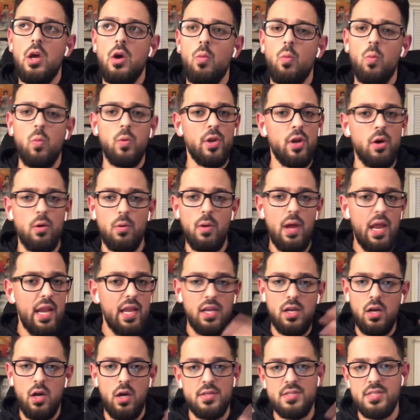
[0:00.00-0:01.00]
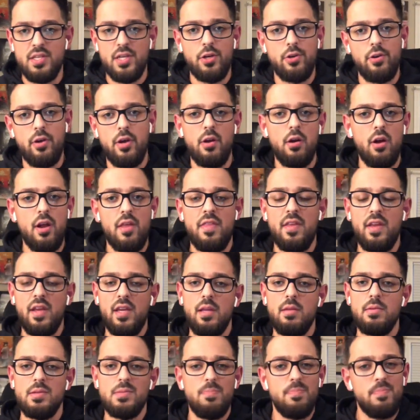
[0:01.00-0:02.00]
any content creator I think
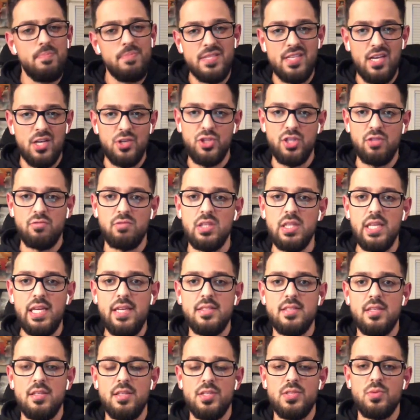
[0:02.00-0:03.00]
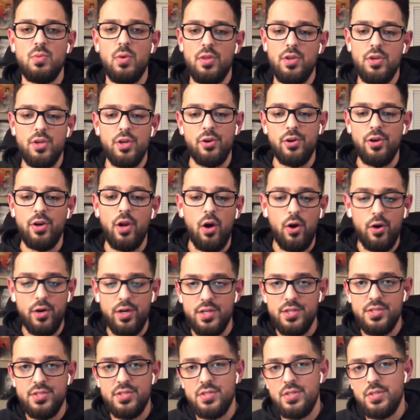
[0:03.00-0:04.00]
can potentially relate to this, whether you're an
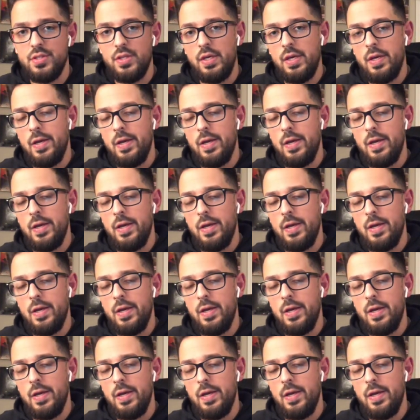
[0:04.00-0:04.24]
artist,